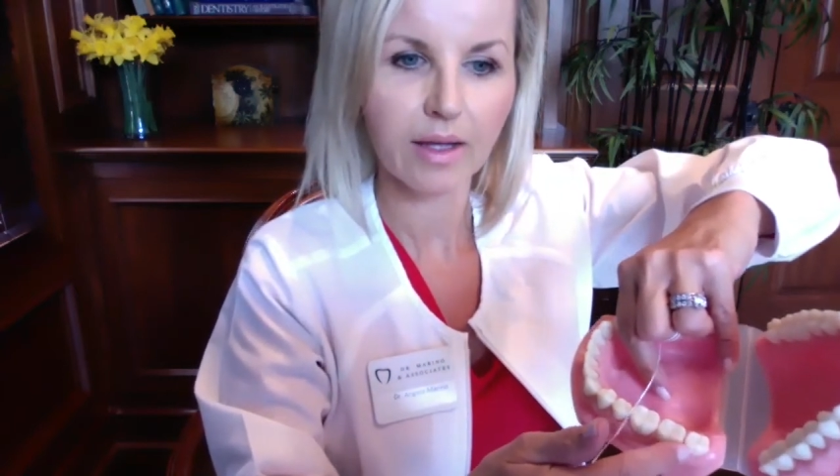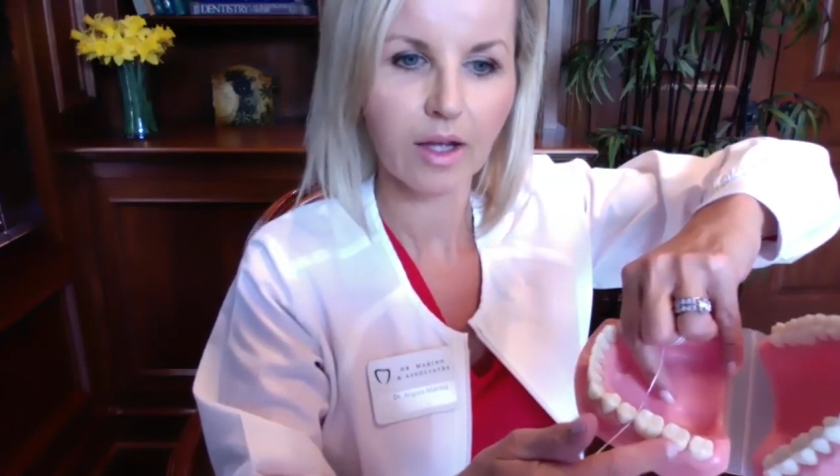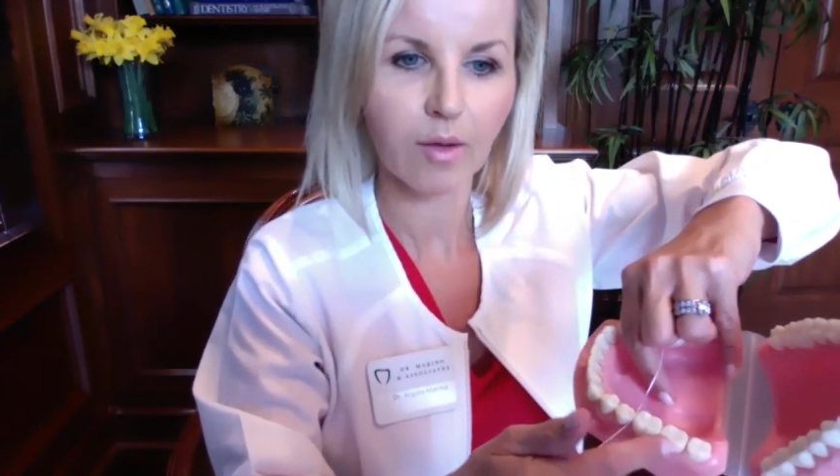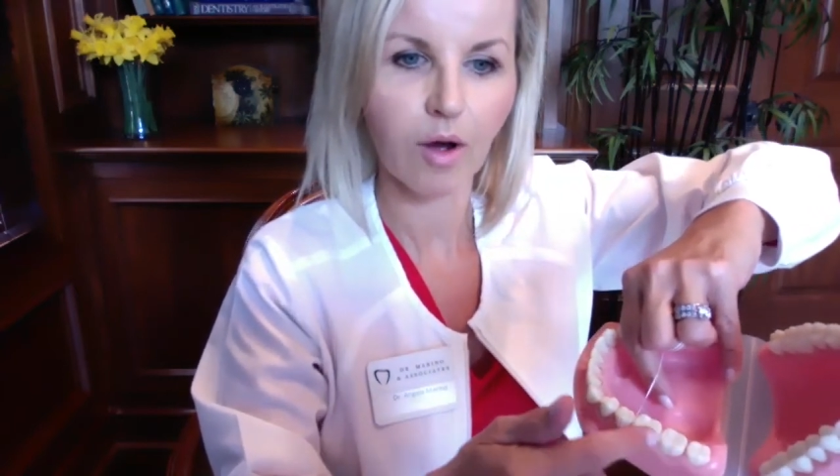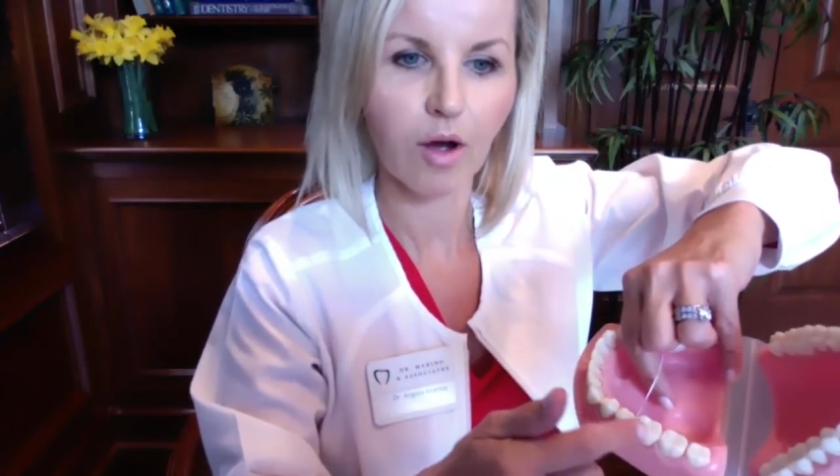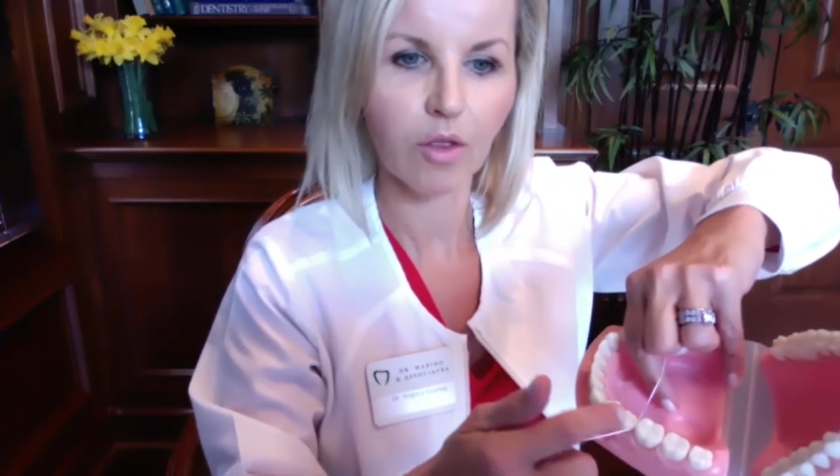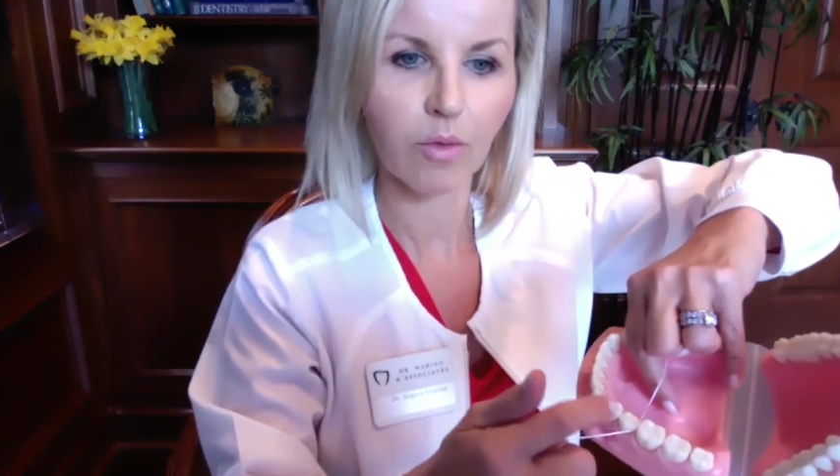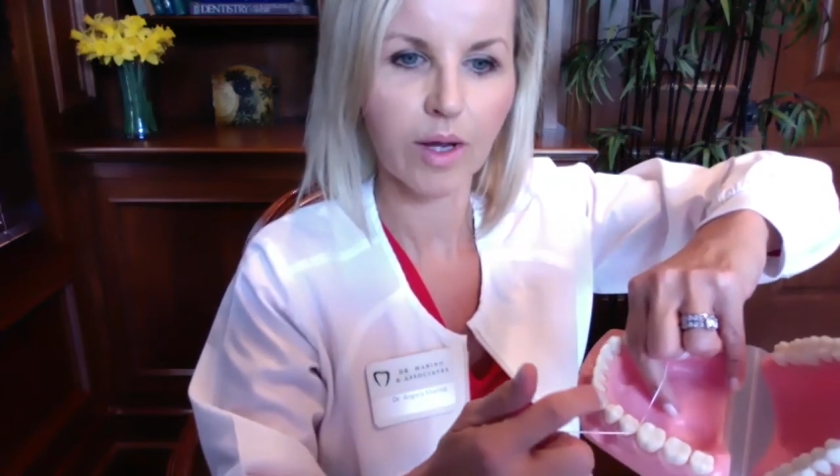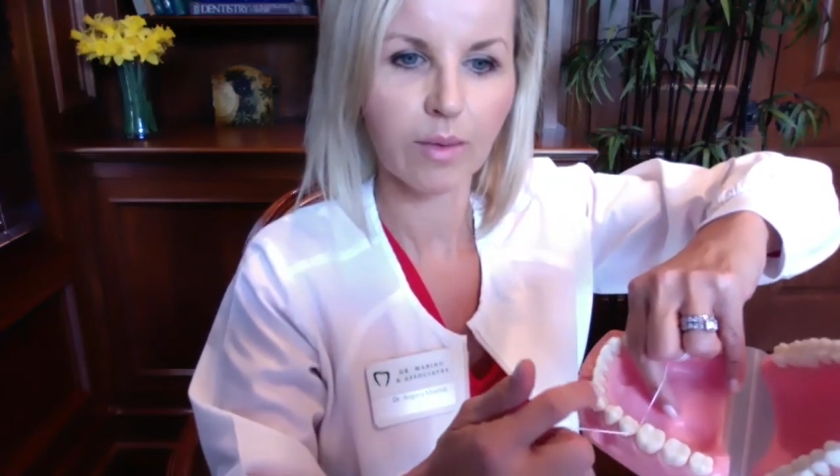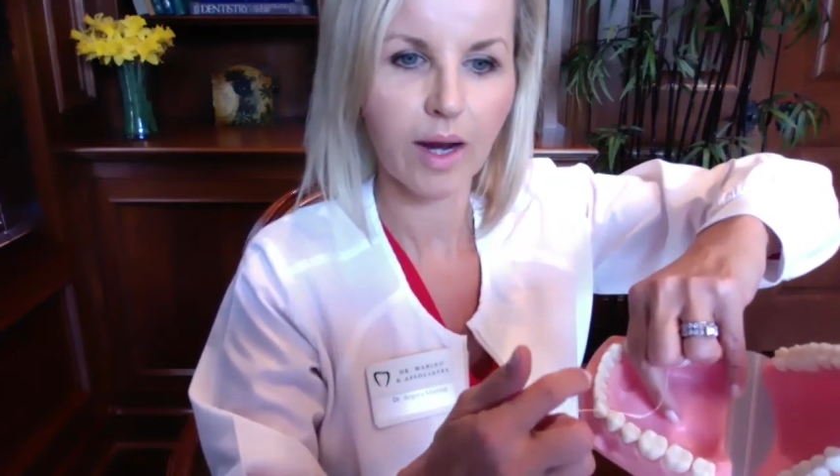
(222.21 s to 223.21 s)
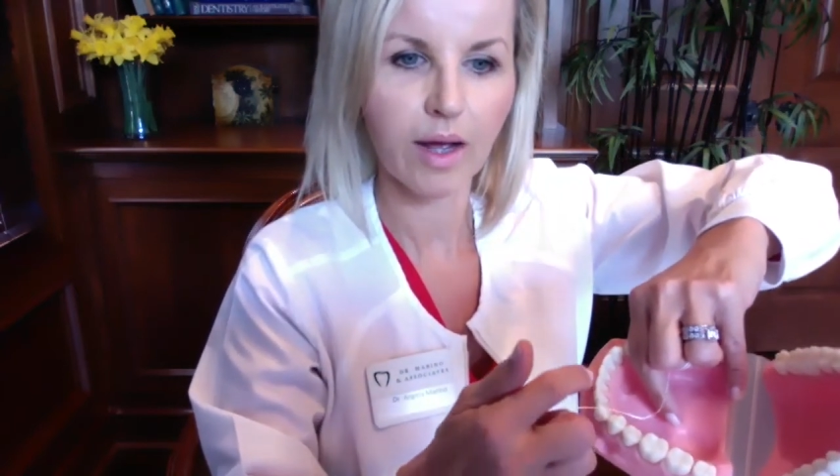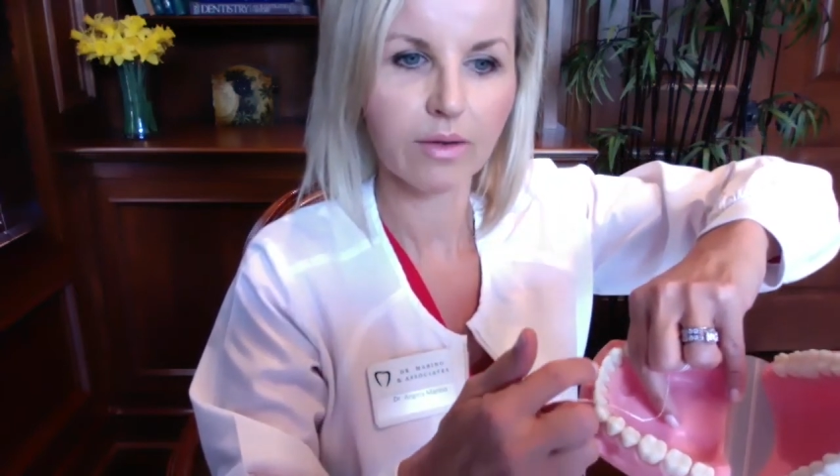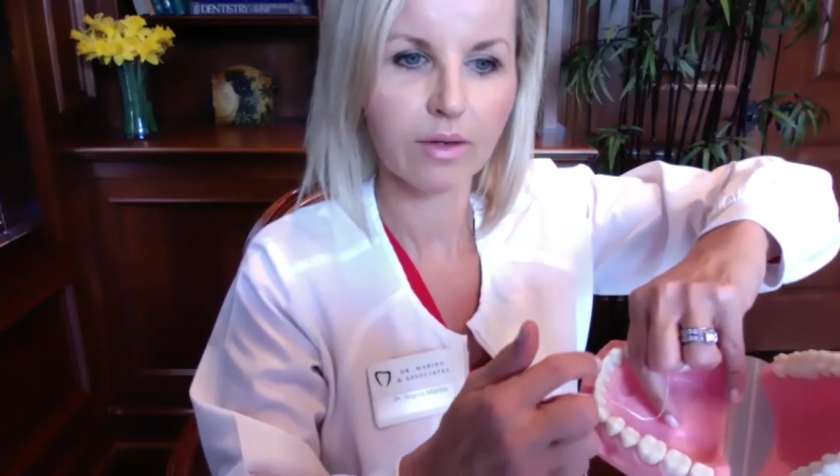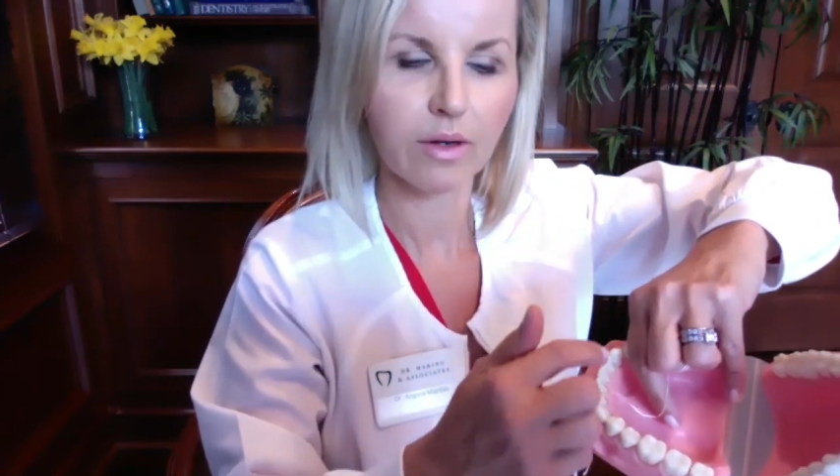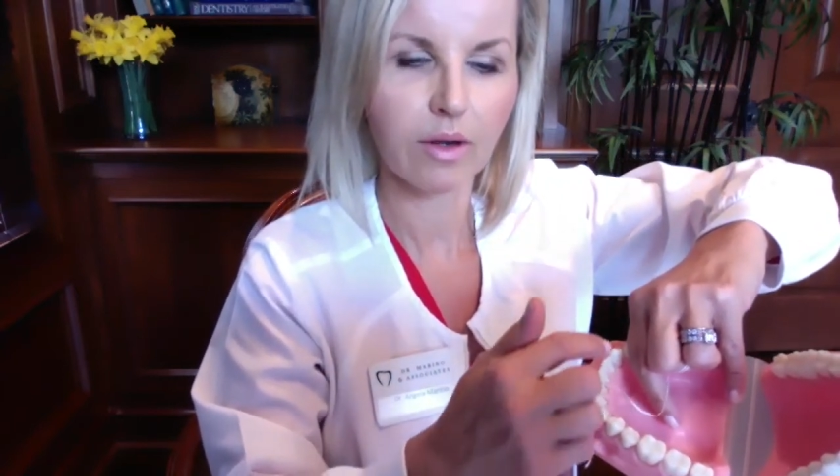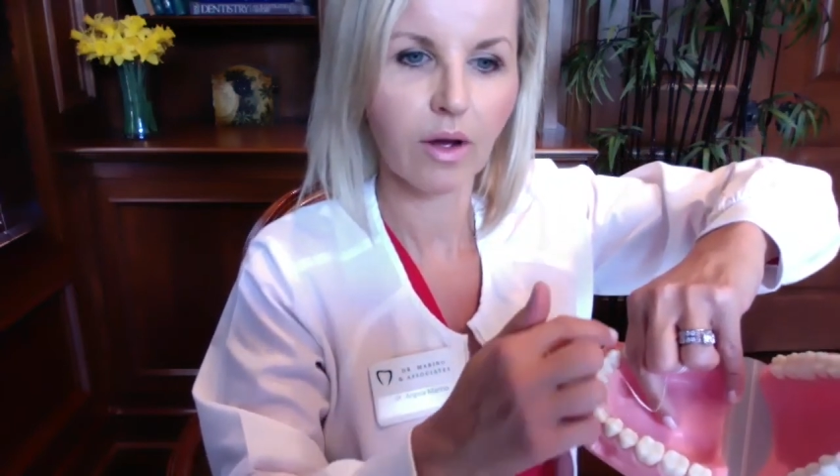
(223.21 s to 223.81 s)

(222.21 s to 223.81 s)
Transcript: come all the way around,